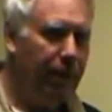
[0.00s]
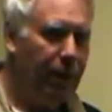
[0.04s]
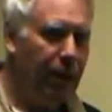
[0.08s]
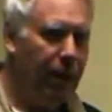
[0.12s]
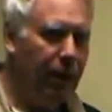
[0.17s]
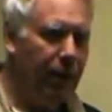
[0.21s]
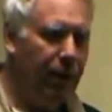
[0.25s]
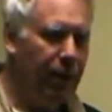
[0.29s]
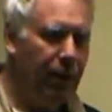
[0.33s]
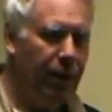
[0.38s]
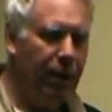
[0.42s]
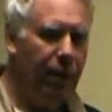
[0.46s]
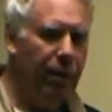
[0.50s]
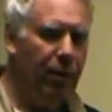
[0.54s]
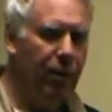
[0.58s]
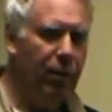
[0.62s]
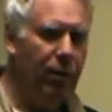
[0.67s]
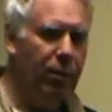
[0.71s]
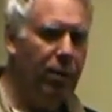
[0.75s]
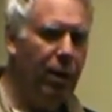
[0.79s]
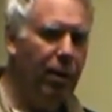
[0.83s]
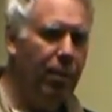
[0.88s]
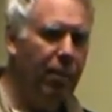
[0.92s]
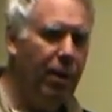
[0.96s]
if the
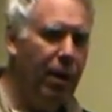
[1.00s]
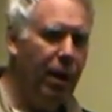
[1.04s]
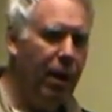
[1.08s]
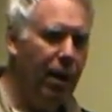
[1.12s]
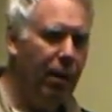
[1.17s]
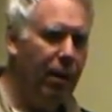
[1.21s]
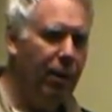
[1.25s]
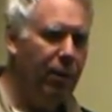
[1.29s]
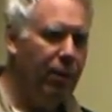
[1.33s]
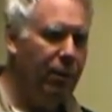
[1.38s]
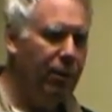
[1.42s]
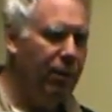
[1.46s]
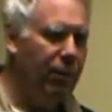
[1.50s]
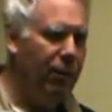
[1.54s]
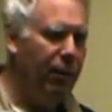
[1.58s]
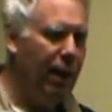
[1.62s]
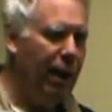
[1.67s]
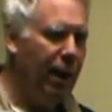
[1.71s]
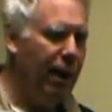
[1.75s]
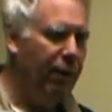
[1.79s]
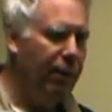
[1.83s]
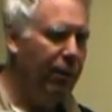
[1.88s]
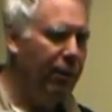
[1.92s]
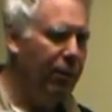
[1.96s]
dealer's up card is a
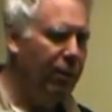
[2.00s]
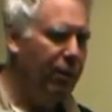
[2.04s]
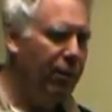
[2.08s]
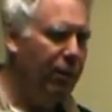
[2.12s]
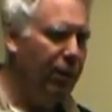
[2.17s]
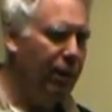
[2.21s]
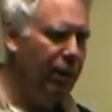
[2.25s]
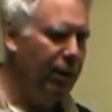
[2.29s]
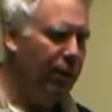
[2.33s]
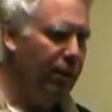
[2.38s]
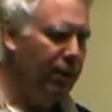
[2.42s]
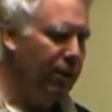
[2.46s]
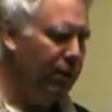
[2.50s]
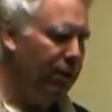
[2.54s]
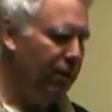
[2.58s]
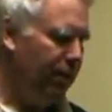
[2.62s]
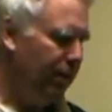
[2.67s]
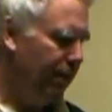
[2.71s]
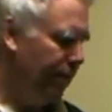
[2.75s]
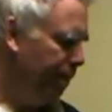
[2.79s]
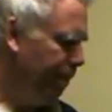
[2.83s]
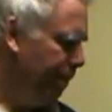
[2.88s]
5 or 6.